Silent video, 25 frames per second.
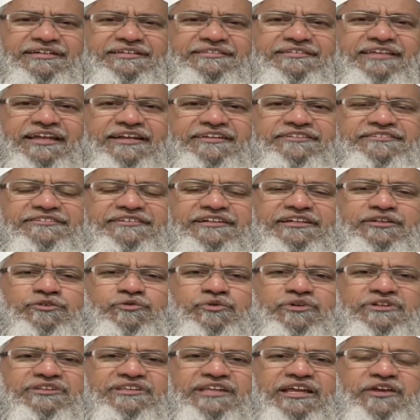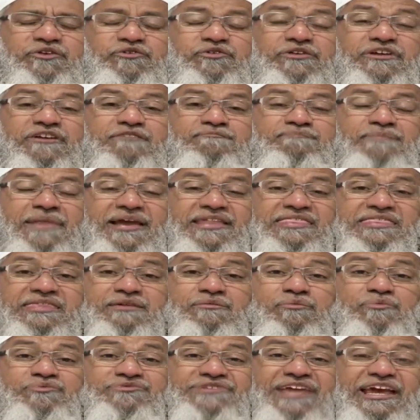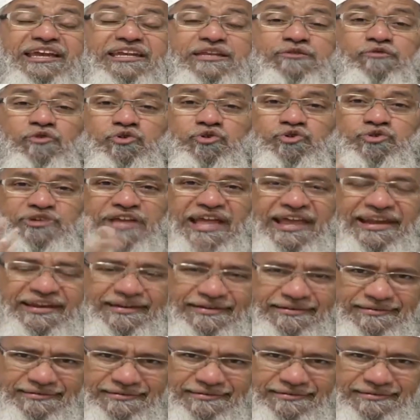that see to it that you give maximum charity what you can.